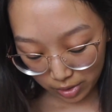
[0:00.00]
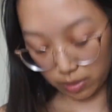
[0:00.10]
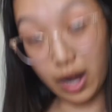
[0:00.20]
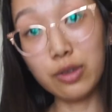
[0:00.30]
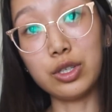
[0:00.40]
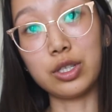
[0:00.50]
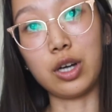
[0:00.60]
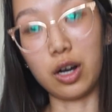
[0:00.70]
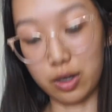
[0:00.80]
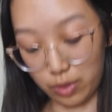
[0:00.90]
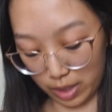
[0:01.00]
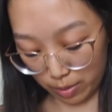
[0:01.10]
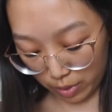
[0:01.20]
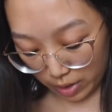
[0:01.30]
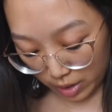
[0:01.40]
I'll just talk while I'm
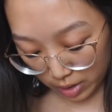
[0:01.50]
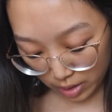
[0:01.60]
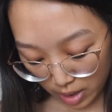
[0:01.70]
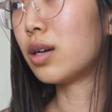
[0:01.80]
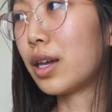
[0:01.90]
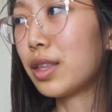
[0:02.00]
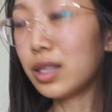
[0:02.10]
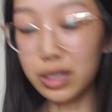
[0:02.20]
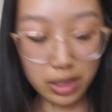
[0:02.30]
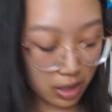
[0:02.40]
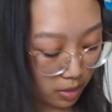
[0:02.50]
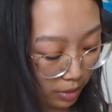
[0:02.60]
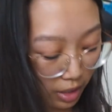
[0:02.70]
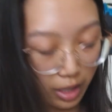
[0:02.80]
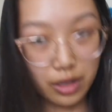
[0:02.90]
doing this. I think this is gonna be
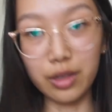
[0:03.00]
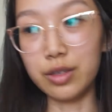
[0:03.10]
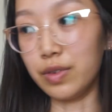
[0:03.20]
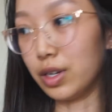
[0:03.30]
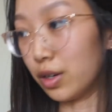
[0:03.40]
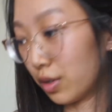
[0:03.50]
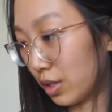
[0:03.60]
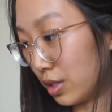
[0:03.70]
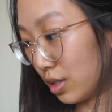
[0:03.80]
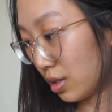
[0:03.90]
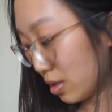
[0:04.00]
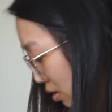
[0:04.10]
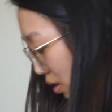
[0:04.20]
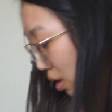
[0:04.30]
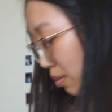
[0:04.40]
the end of this video because not